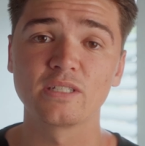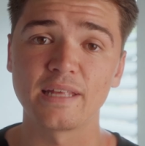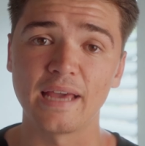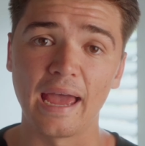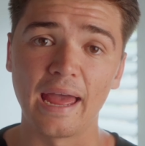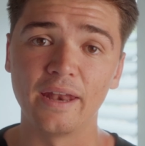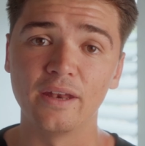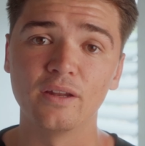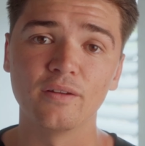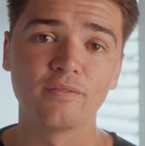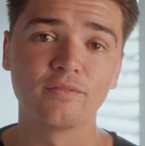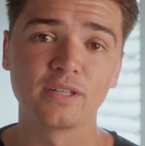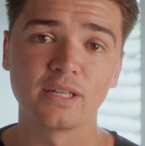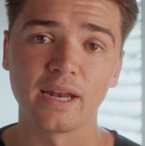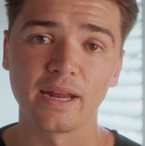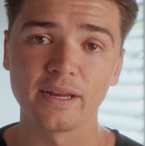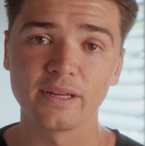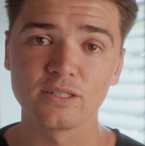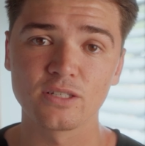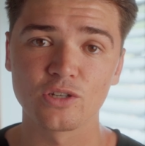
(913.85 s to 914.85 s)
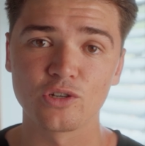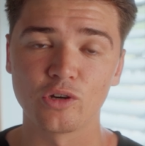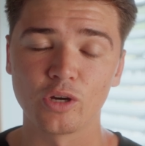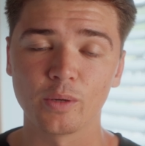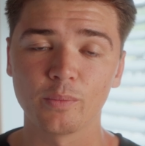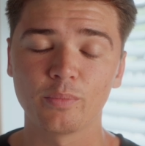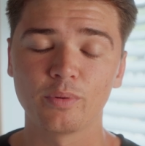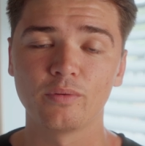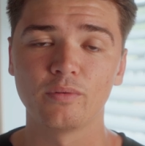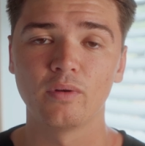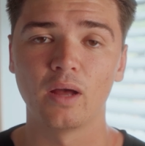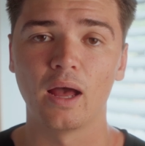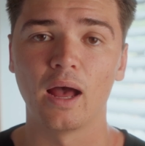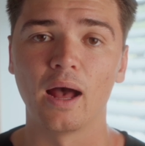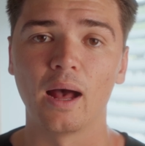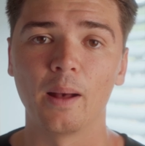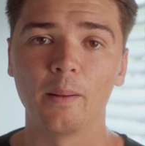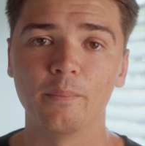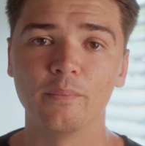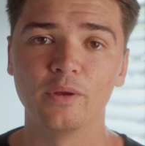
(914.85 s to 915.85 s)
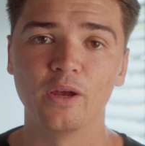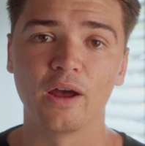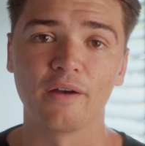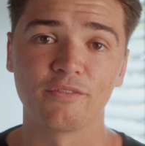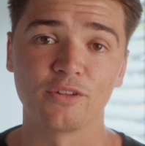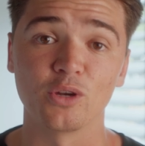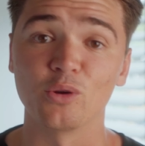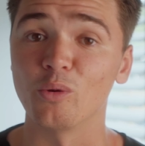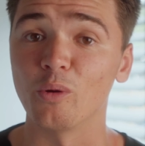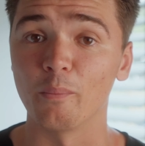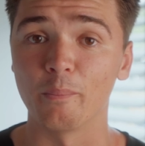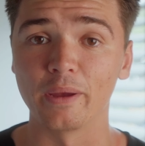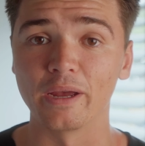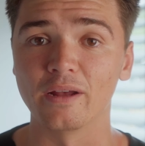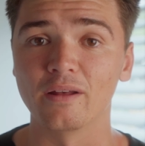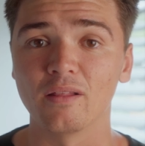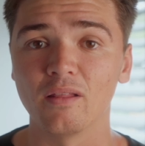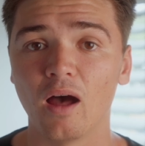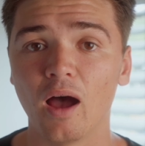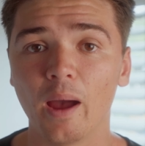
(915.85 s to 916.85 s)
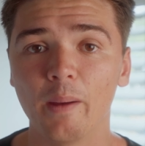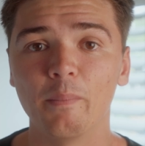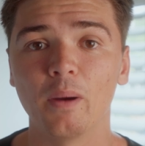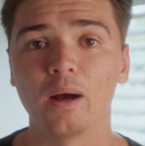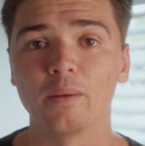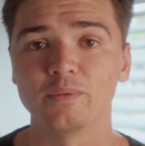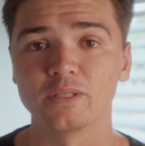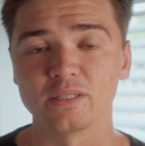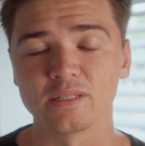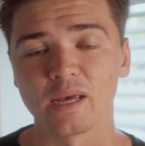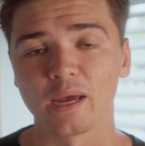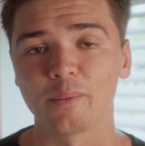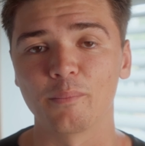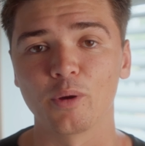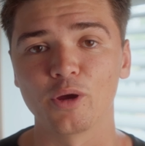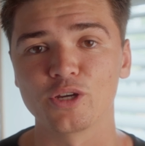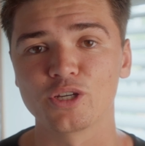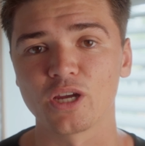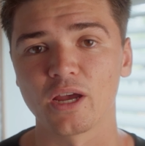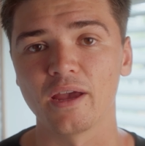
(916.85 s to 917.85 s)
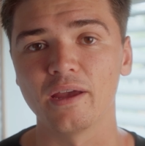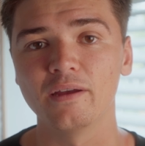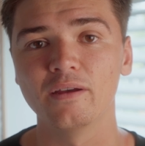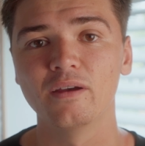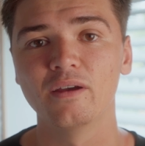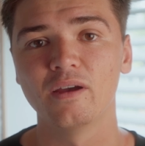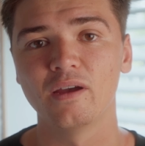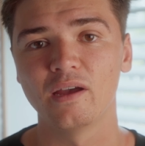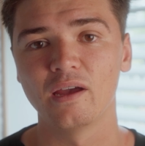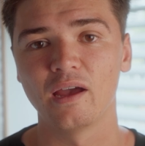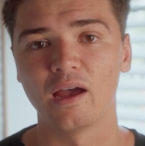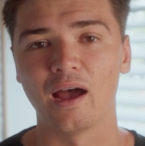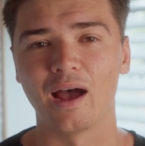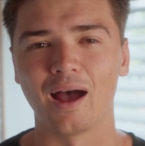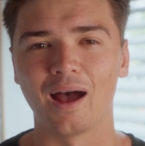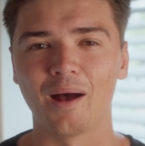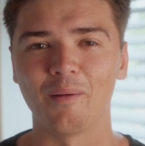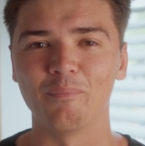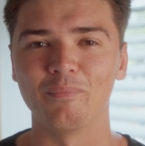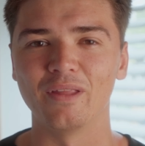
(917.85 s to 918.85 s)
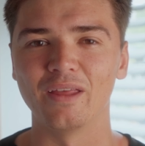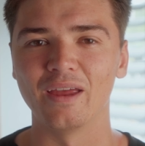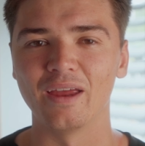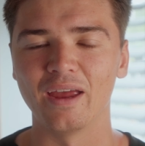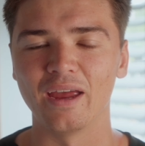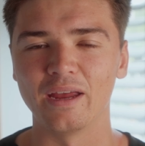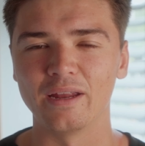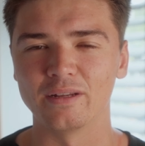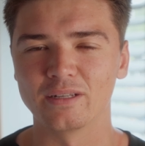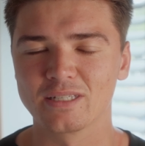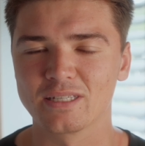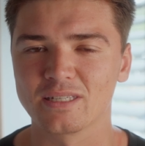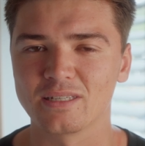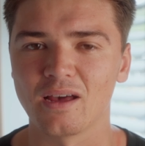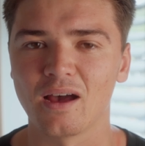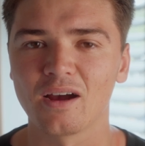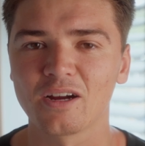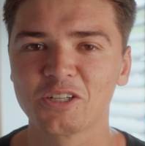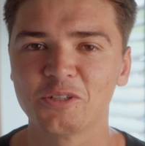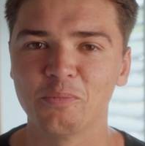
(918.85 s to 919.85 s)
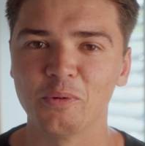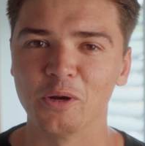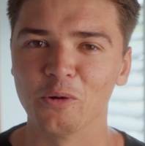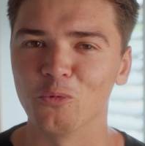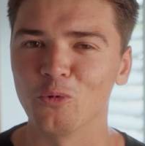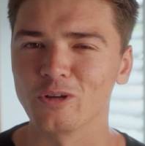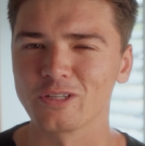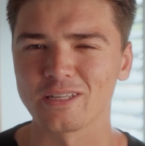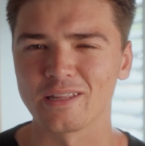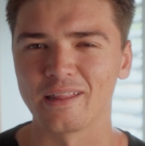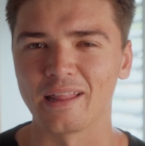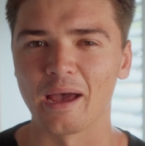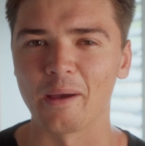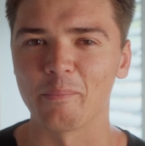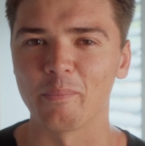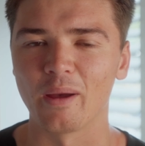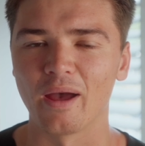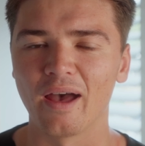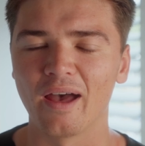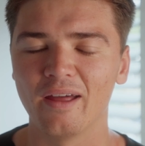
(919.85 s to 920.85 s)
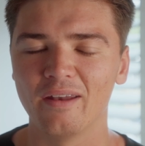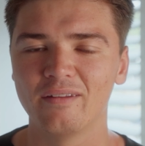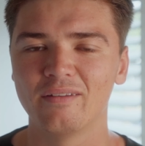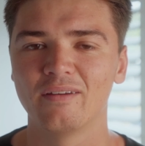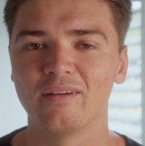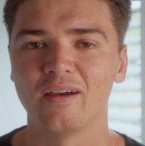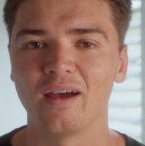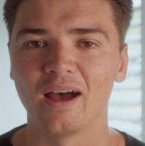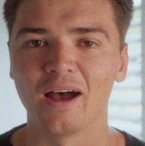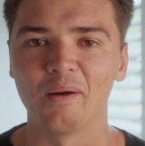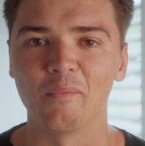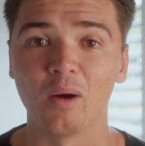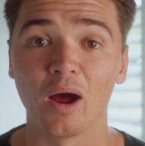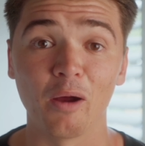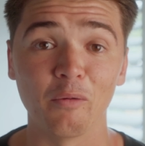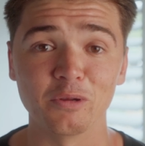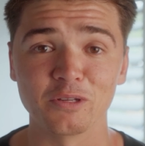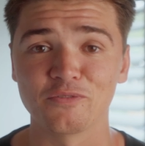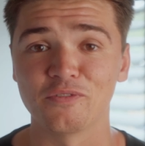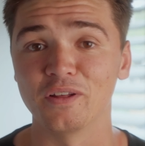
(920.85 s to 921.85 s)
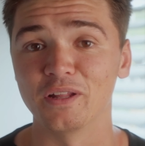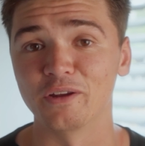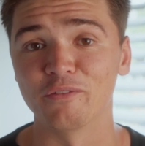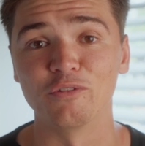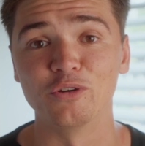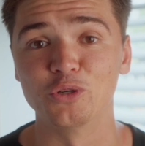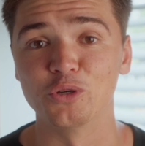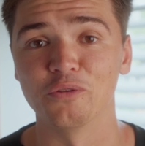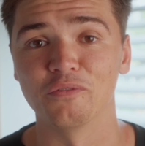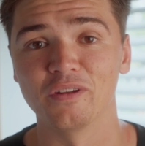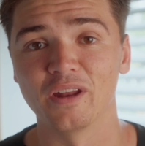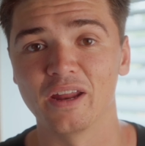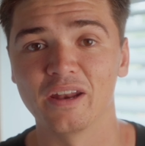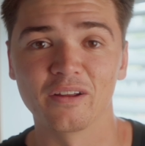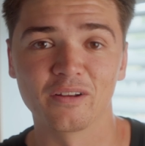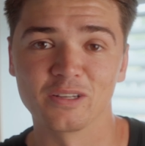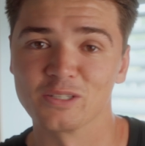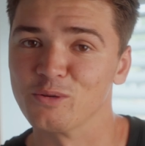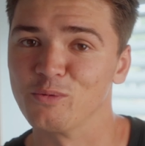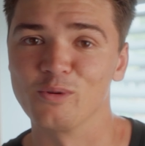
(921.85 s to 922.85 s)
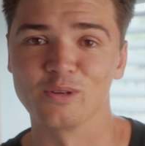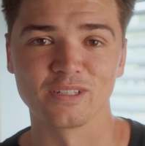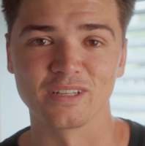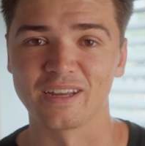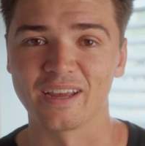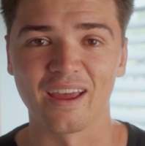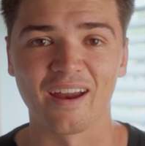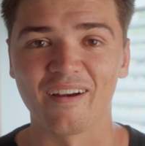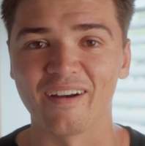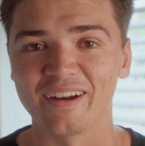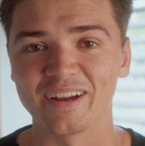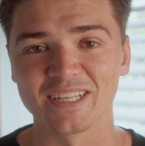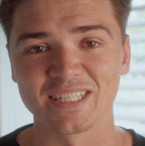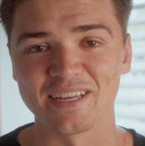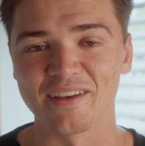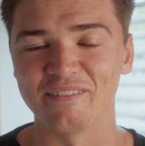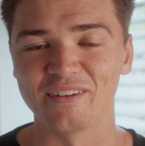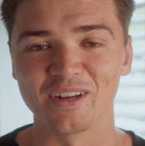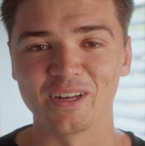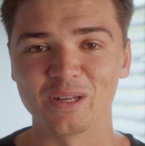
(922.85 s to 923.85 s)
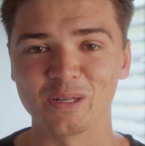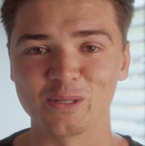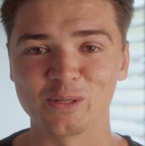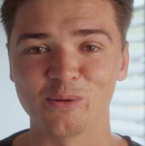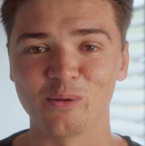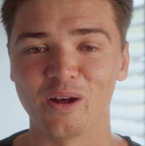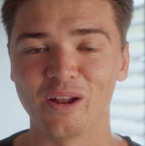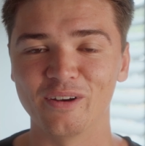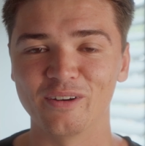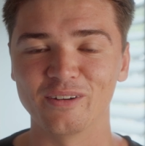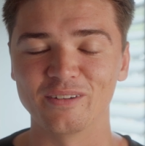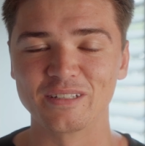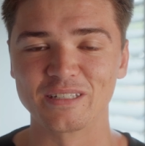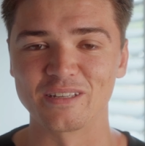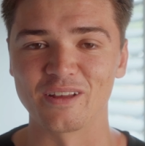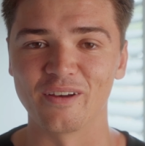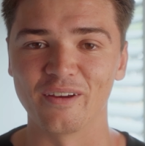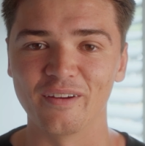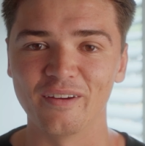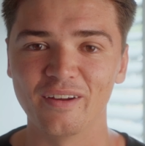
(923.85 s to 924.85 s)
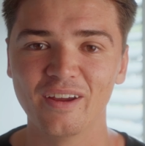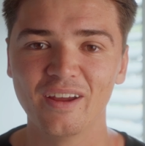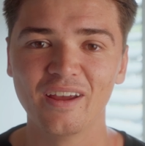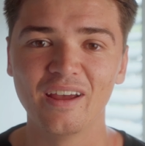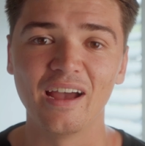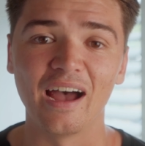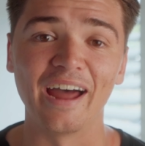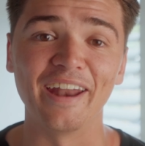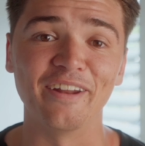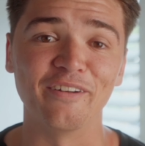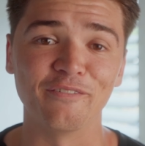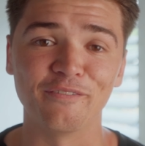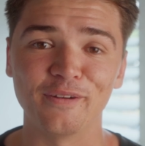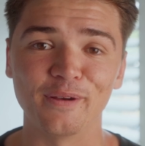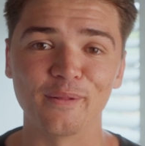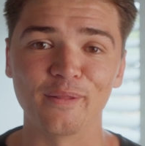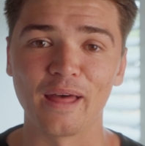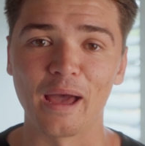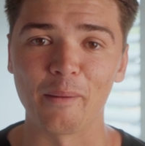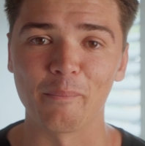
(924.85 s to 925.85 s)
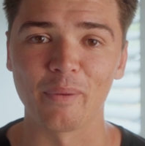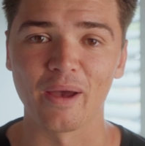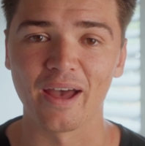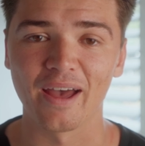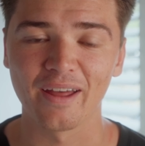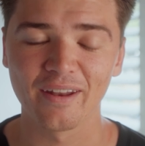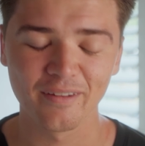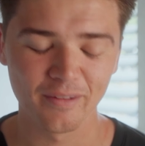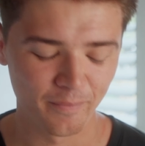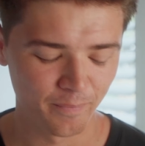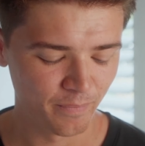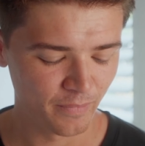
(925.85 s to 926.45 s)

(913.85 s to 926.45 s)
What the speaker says: the end of today's trip, you have to do a big climb up to Tengboche. It sucked, but it wasn't that bad. I was feeling rejuvenated because I wasn't carrying a 70 to 200, so I didn't feel that bad.